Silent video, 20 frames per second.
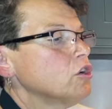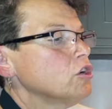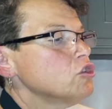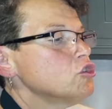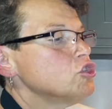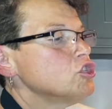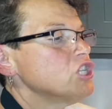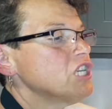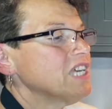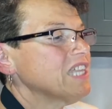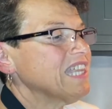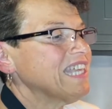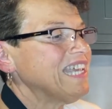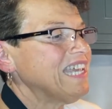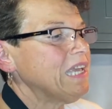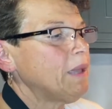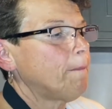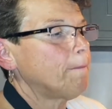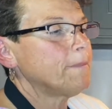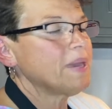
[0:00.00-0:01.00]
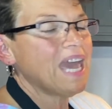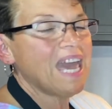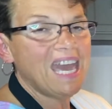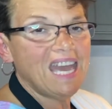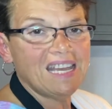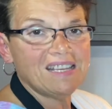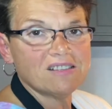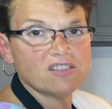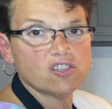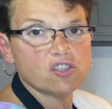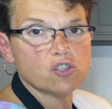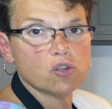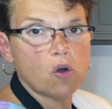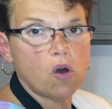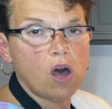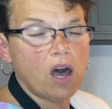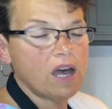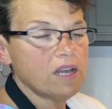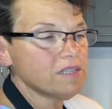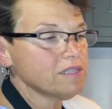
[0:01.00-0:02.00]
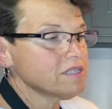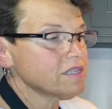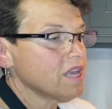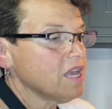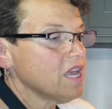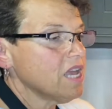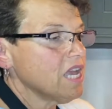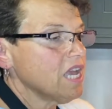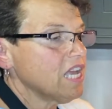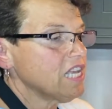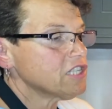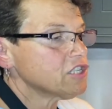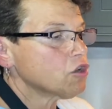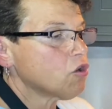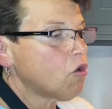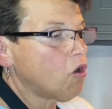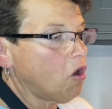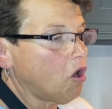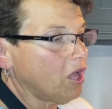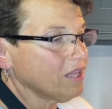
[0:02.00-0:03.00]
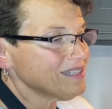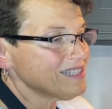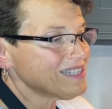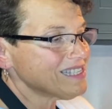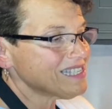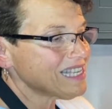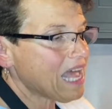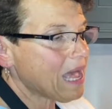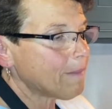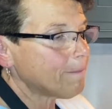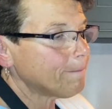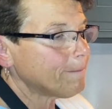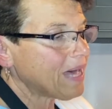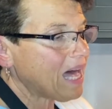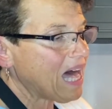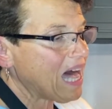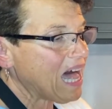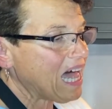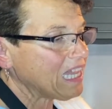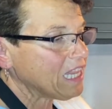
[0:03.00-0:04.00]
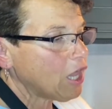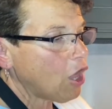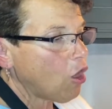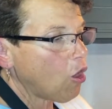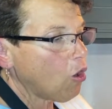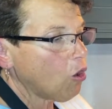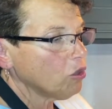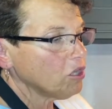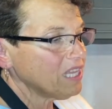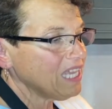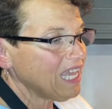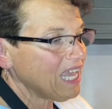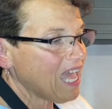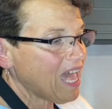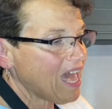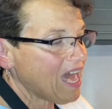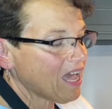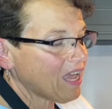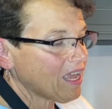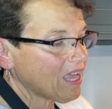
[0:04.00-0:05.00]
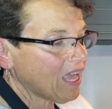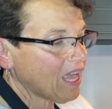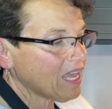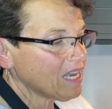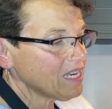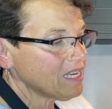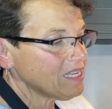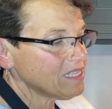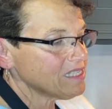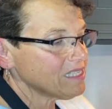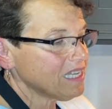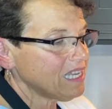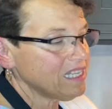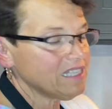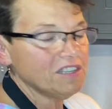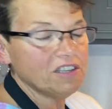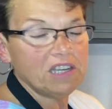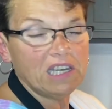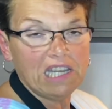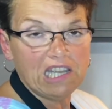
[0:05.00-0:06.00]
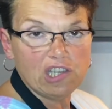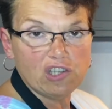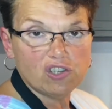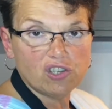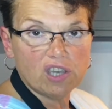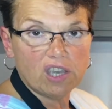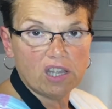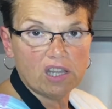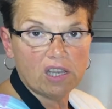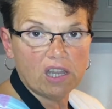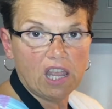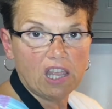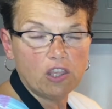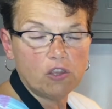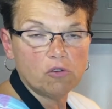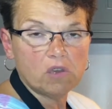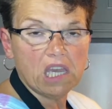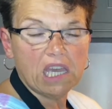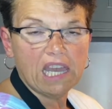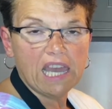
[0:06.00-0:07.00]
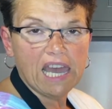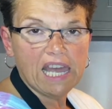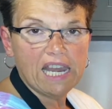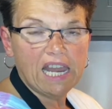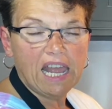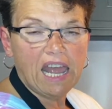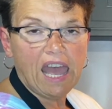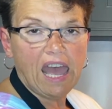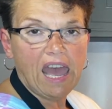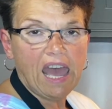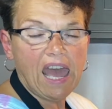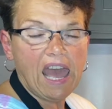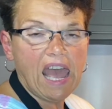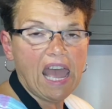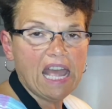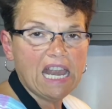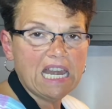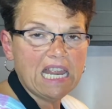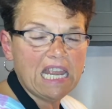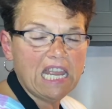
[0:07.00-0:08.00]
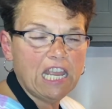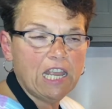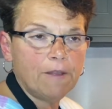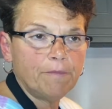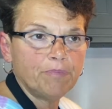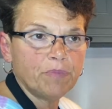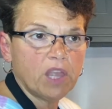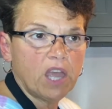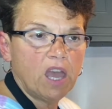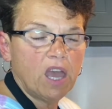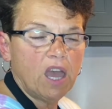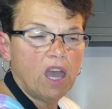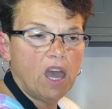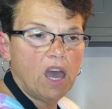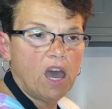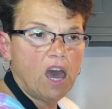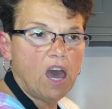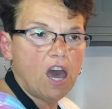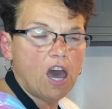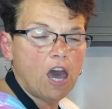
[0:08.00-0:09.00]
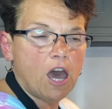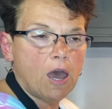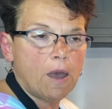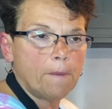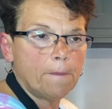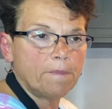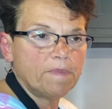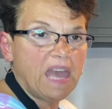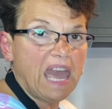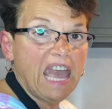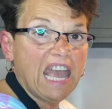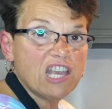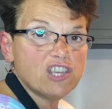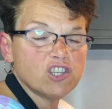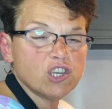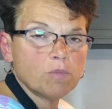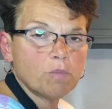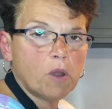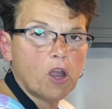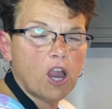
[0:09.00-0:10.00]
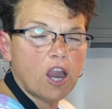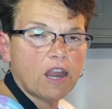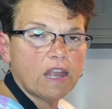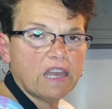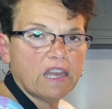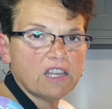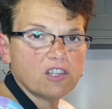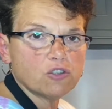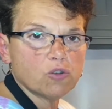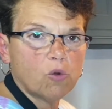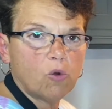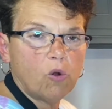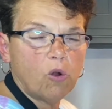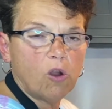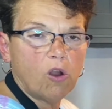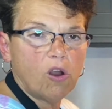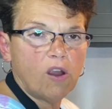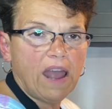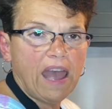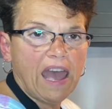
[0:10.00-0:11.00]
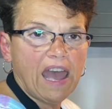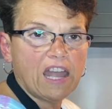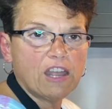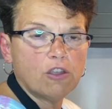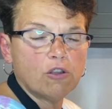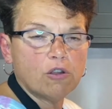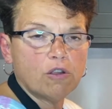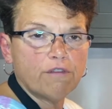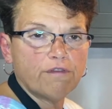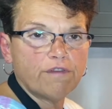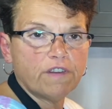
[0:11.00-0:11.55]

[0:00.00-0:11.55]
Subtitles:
chili paste sauce. It's called Sanibel Island, and it's Indonesian. And you can get it at any Asian markets or at your